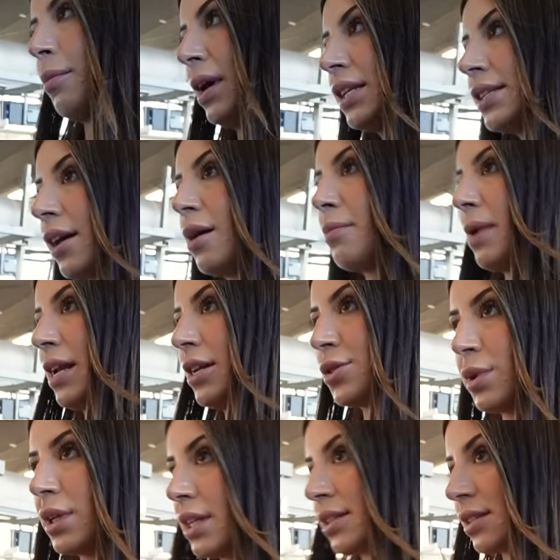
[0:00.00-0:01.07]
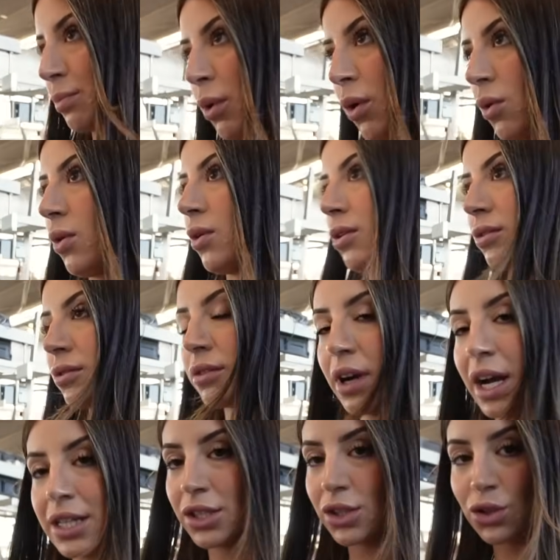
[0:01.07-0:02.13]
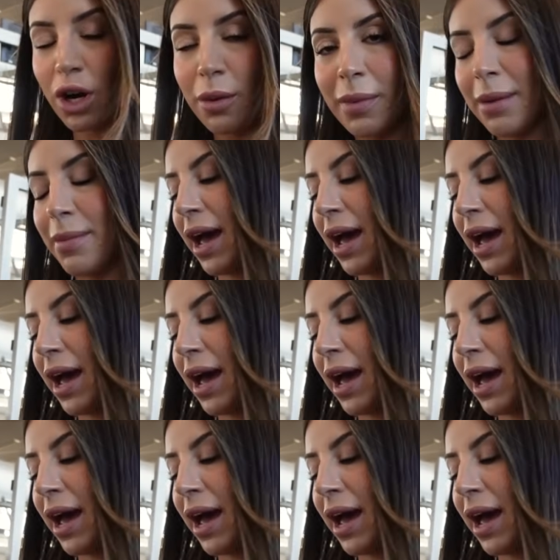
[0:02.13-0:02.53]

My time management is poor. I just dropped my